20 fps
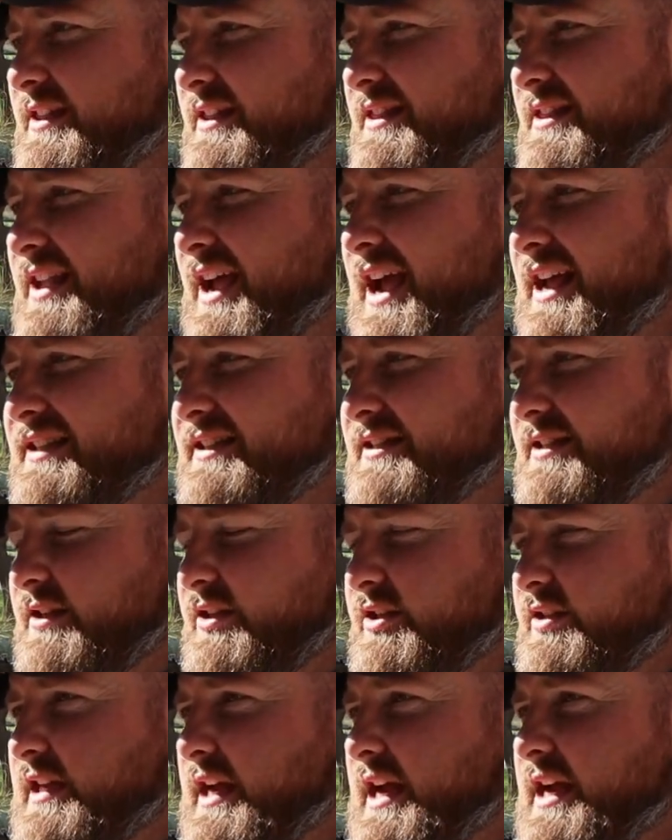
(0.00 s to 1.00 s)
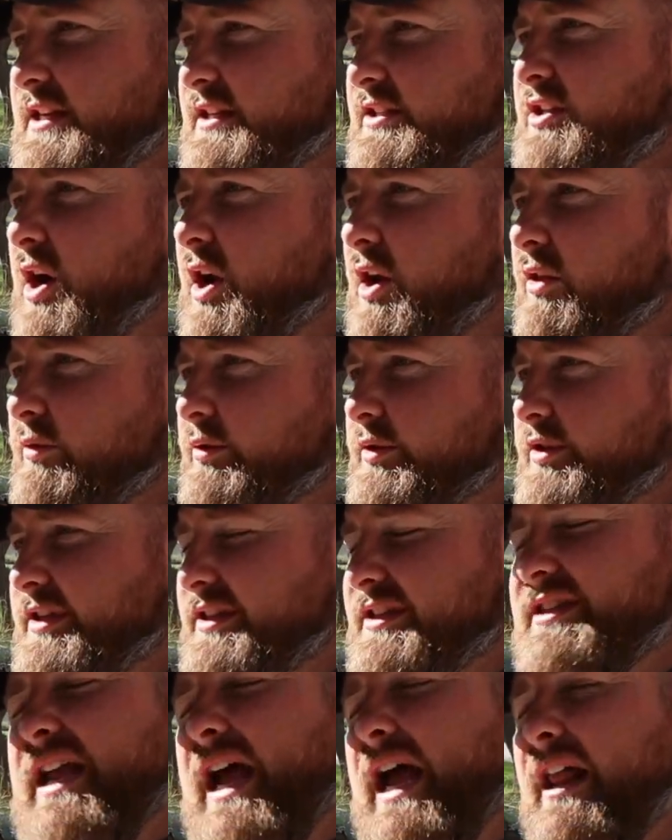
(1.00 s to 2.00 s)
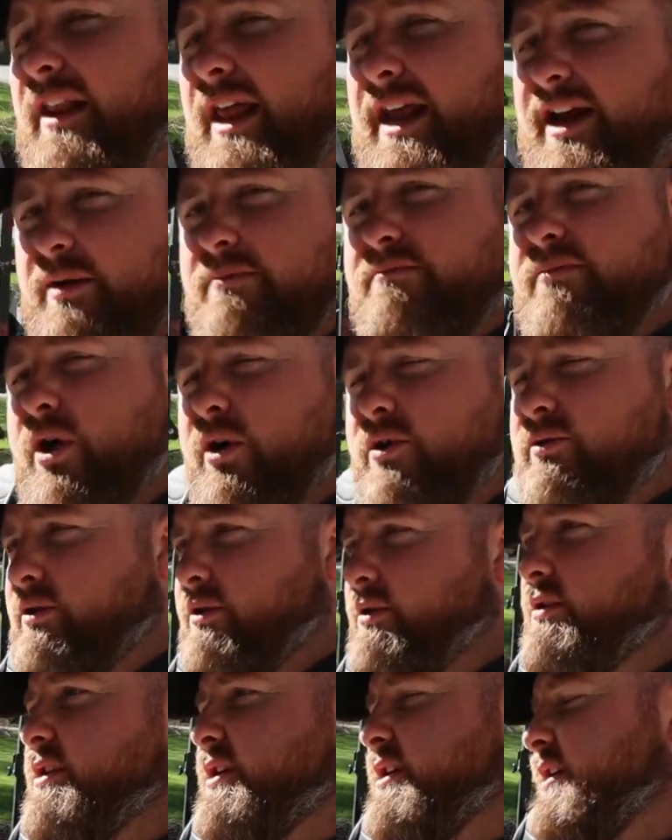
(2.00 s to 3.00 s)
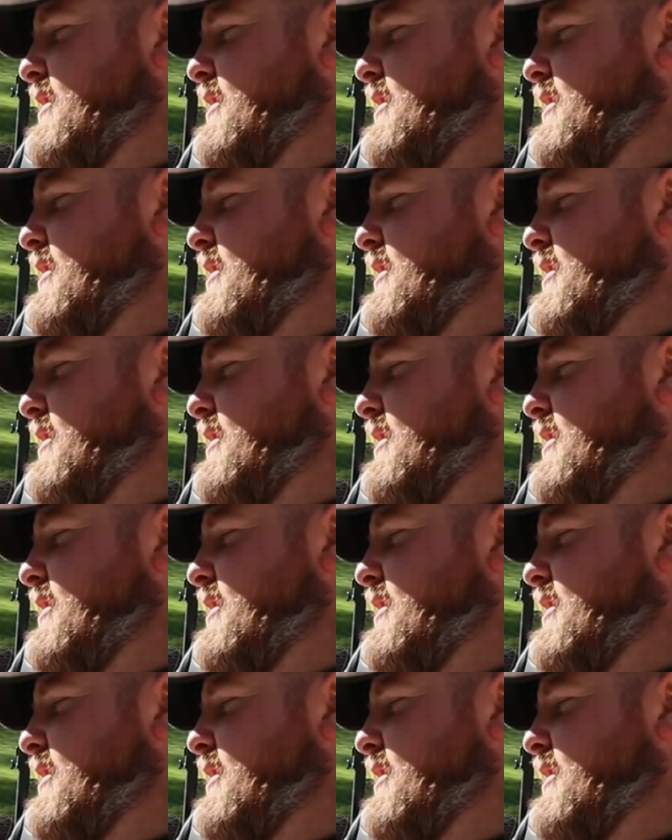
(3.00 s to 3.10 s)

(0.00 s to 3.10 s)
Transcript: Not such tight tolerances, not like a motor.